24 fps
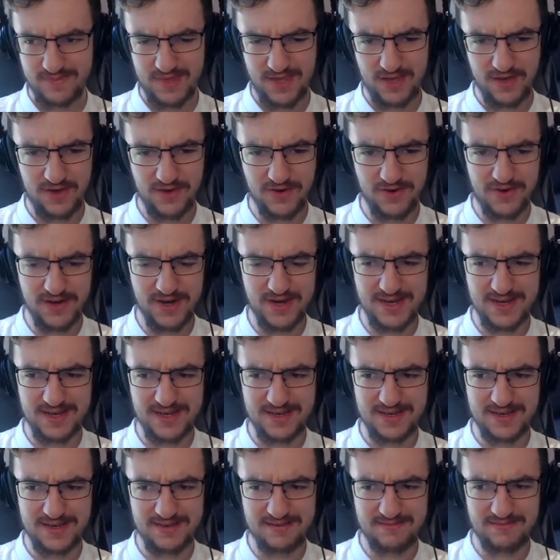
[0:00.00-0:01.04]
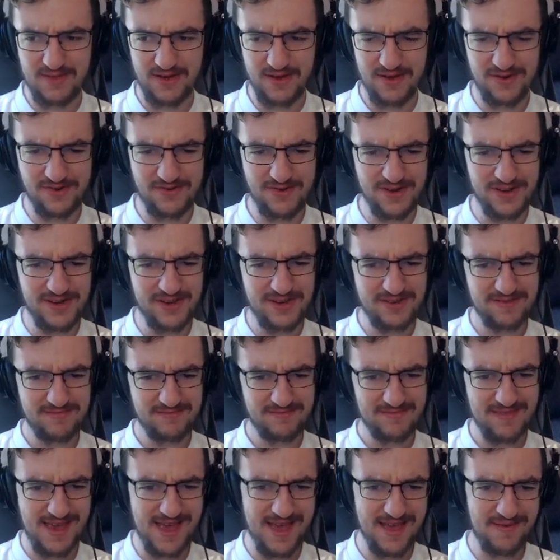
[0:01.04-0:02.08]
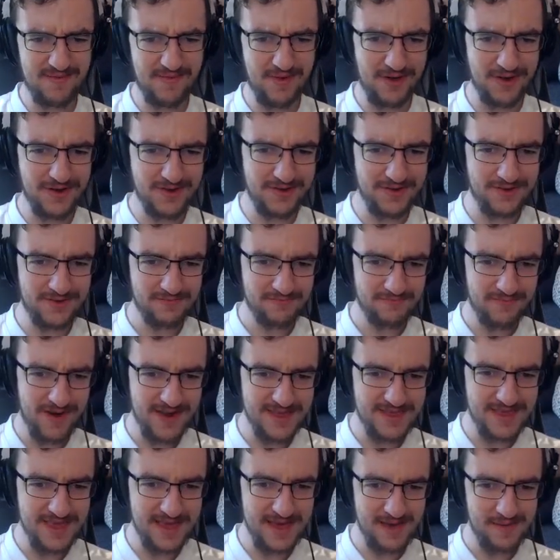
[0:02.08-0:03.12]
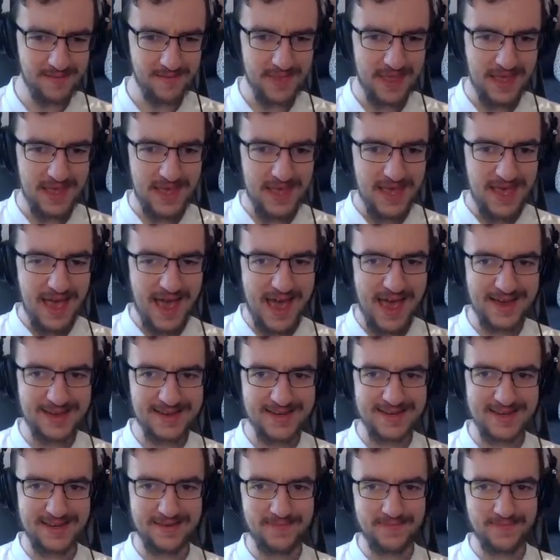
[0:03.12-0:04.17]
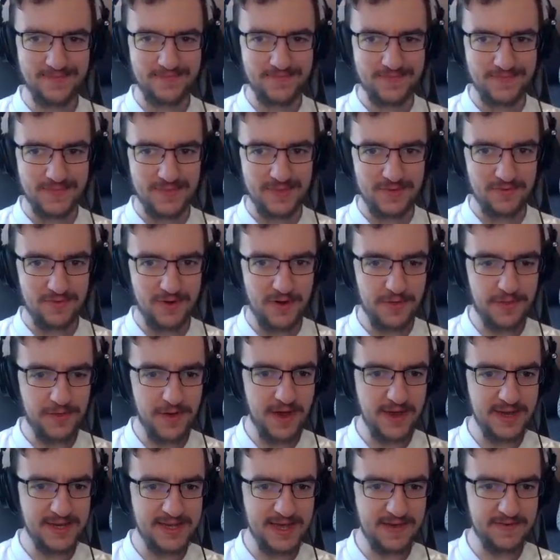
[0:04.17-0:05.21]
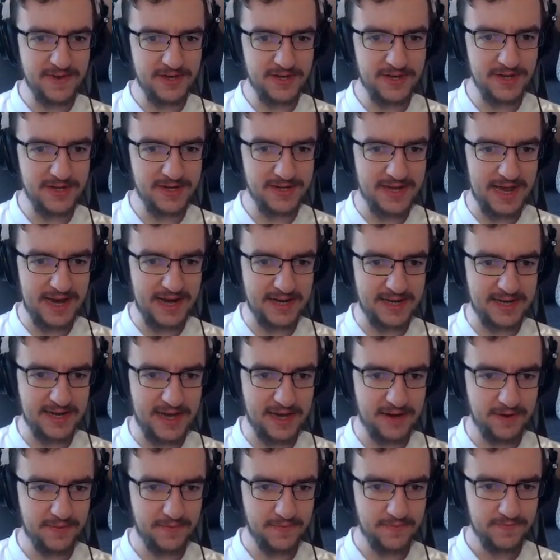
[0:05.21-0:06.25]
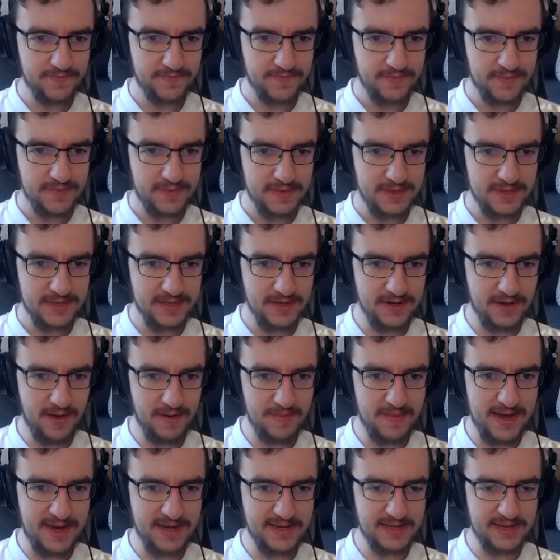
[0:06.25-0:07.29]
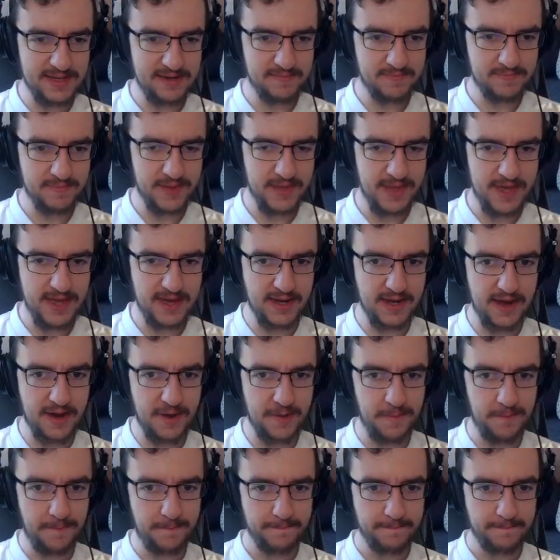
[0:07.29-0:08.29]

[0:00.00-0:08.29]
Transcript: 100 100? Yeah, 100 right there. Excellent. We're a 37 ton tank now. It's not amazing, but there you go.